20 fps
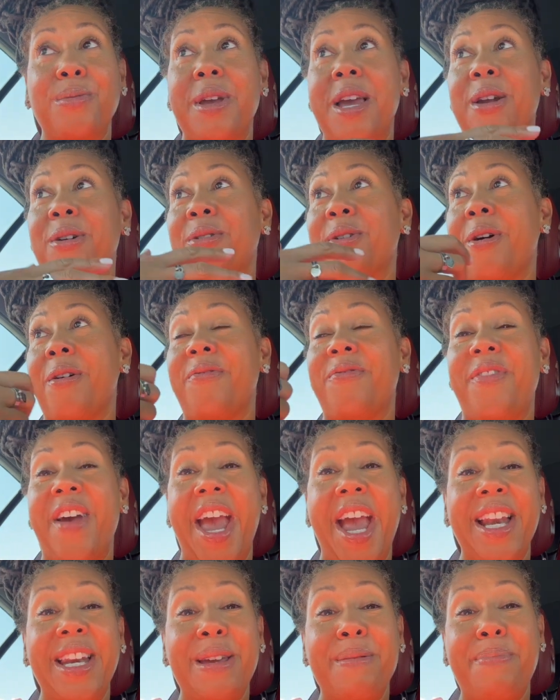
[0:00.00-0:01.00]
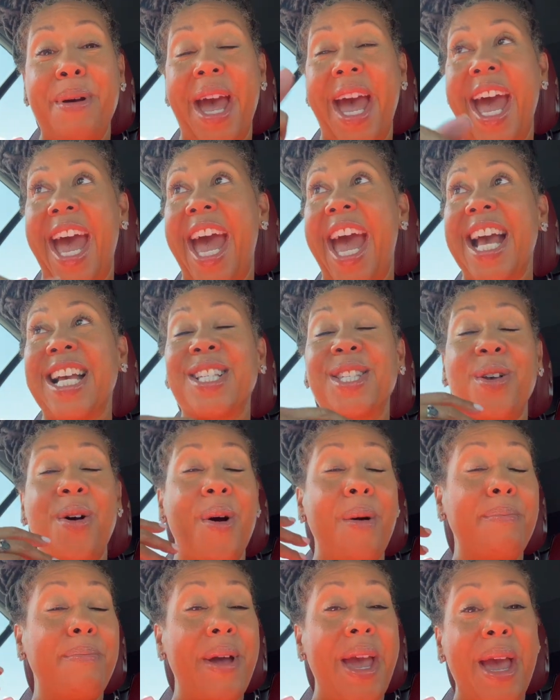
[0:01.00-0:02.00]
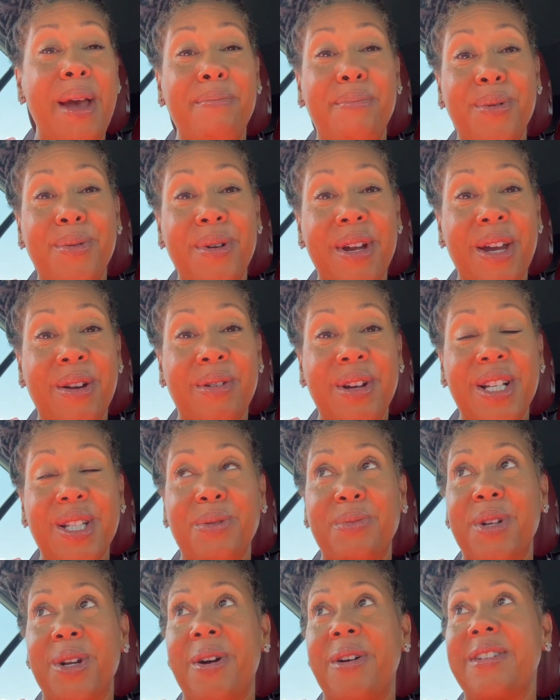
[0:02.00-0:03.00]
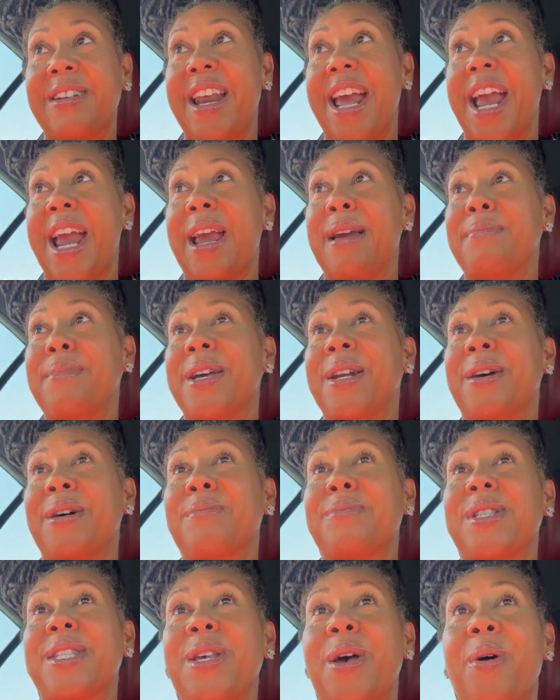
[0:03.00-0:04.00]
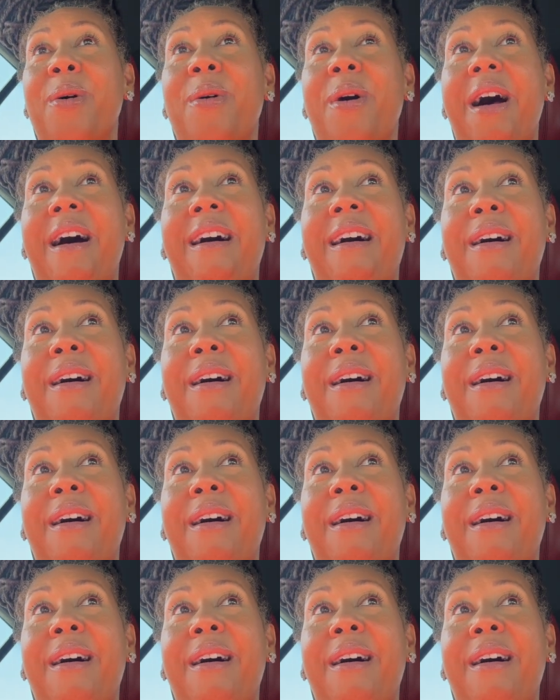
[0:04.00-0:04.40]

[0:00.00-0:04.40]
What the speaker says: We had on our fanny packs, our bamboo earrings with our name in them. So